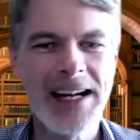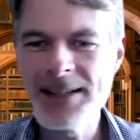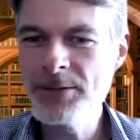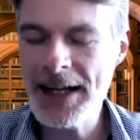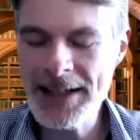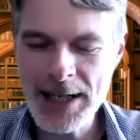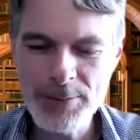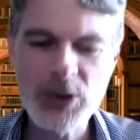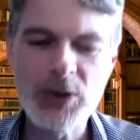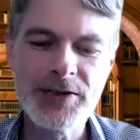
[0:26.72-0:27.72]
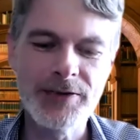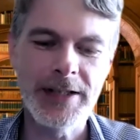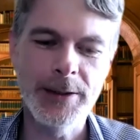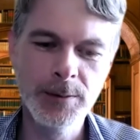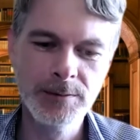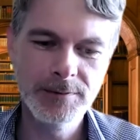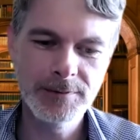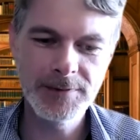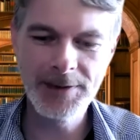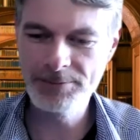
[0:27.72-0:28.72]
I, I came across a video.
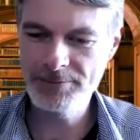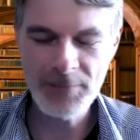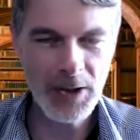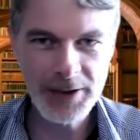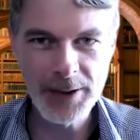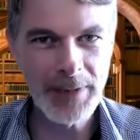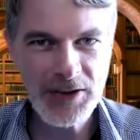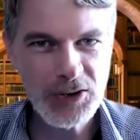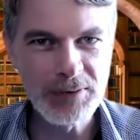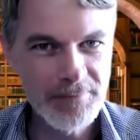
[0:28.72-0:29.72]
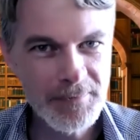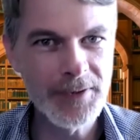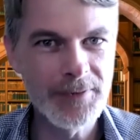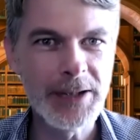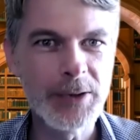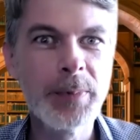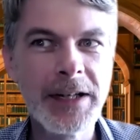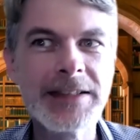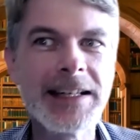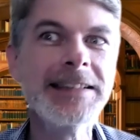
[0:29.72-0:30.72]
I'm not going to mention the video
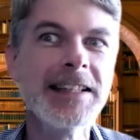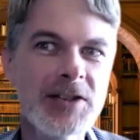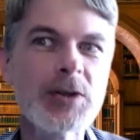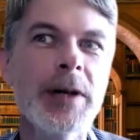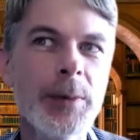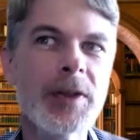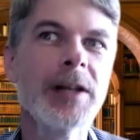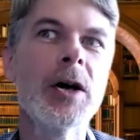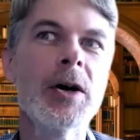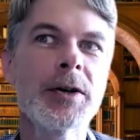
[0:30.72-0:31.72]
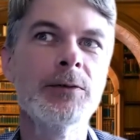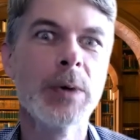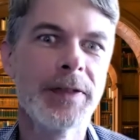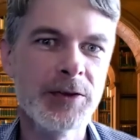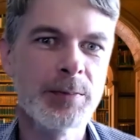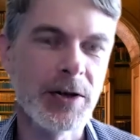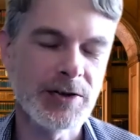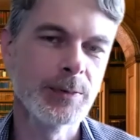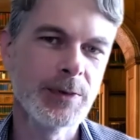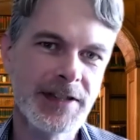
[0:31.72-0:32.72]
because I disagree with a lot of what this
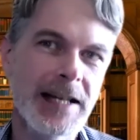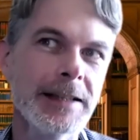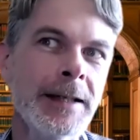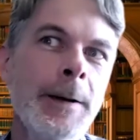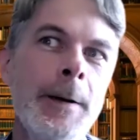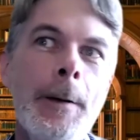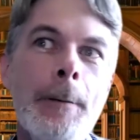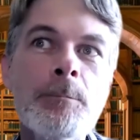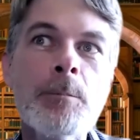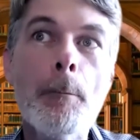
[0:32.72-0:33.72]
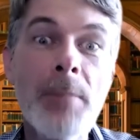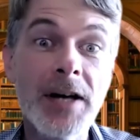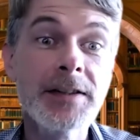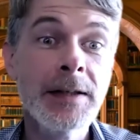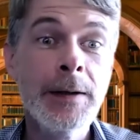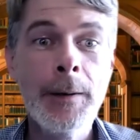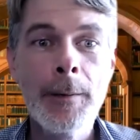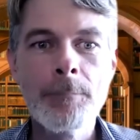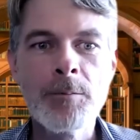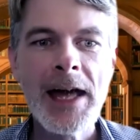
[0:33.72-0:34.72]
person was saying. But
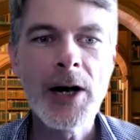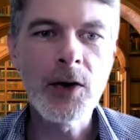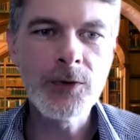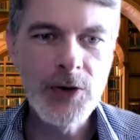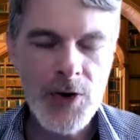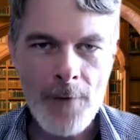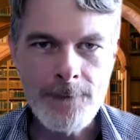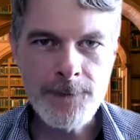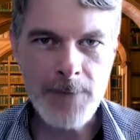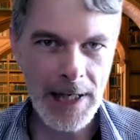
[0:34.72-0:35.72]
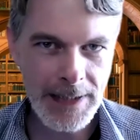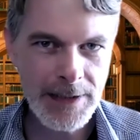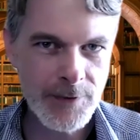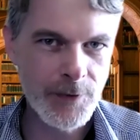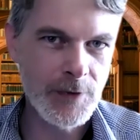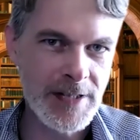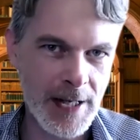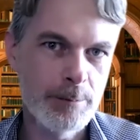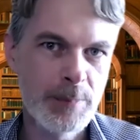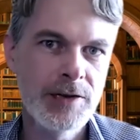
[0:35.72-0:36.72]
they offered five
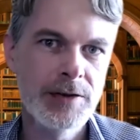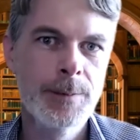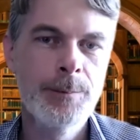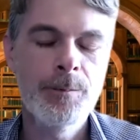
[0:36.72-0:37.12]
tips